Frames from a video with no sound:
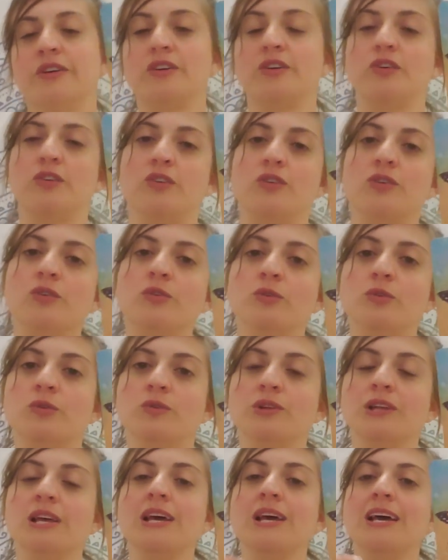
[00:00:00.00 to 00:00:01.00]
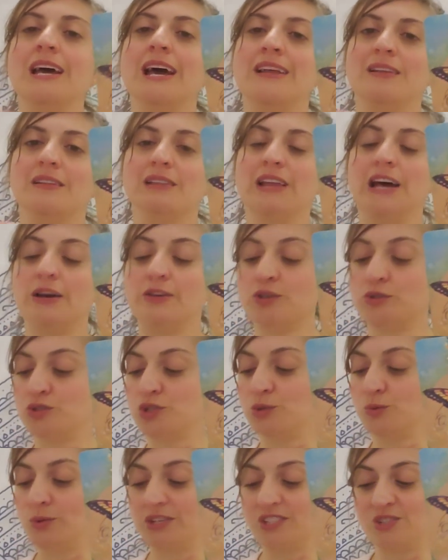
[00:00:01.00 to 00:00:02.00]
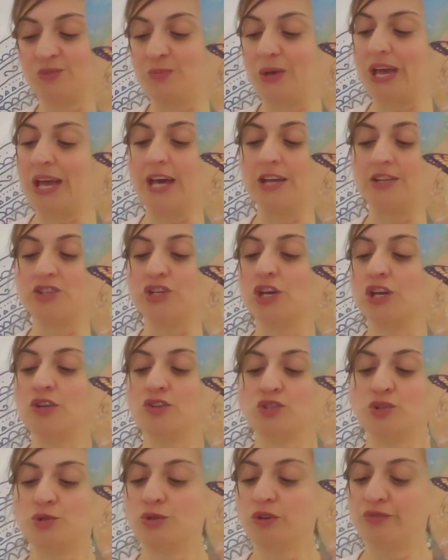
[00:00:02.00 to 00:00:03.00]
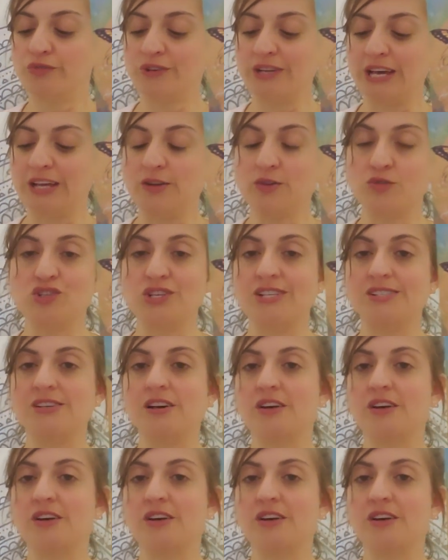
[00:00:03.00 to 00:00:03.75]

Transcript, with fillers: the cocoon and allow you to expand. Two different energies